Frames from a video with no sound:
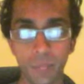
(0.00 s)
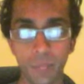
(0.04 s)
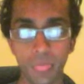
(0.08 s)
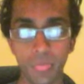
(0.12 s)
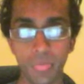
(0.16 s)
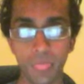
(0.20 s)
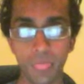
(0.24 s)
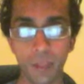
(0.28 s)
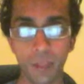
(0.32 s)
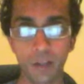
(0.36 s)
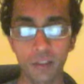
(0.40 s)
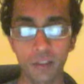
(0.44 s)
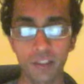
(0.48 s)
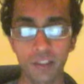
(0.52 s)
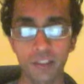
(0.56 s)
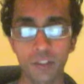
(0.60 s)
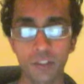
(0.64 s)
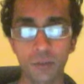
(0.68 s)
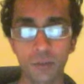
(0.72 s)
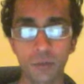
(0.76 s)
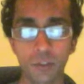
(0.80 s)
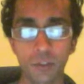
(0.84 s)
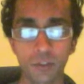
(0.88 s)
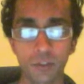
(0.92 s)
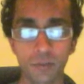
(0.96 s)
I listened
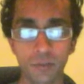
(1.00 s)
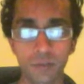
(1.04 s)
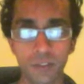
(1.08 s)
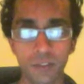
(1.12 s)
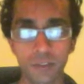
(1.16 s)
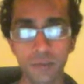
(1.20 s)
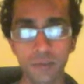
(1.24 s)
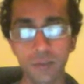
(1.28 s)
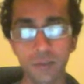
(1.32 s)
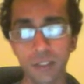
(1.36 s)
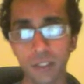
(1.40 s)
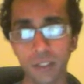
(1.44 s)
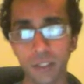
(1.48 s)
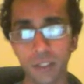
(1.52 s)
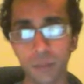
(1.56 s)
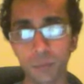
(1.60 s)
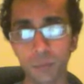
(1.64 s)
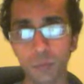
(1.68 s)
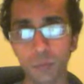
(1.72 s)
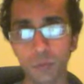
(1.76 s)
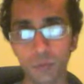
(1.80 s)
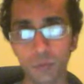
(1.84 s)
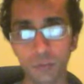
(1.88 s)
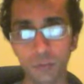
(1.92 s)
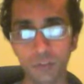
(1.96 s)
to a lot of his
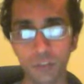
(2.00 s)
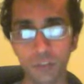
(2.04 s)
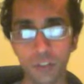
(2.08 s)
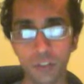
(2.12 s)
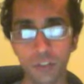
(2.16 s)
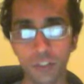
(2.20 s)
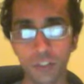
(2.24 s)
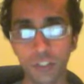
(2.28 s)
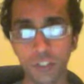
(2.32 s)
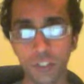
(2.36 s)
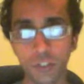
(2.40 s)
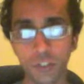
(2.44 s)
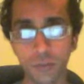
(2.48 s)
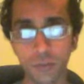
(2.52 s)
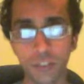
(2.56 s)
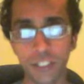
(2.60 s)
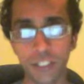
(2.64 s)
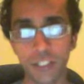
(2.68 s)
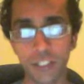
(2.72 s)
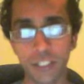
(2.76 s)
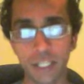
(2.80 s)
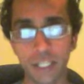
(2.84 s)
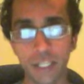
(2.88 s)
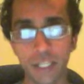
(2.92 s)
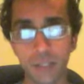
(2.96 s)
books on,
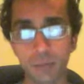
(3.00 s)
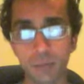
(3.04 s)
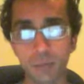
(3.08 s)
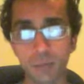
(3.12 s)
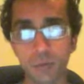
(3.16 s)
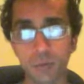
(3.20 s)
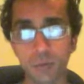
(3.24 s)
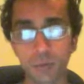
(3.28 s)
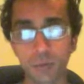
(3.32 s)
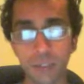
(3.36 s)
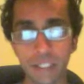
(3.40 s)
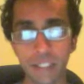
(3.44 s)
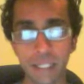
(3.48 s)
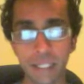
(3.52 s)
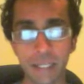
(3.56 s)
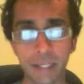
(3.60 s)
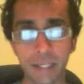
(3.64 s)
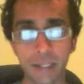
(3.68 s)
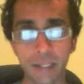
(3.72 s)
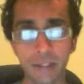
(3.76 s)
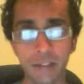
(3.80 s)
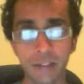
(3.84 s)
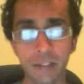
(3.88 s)
Rich Dad, Poor Dad,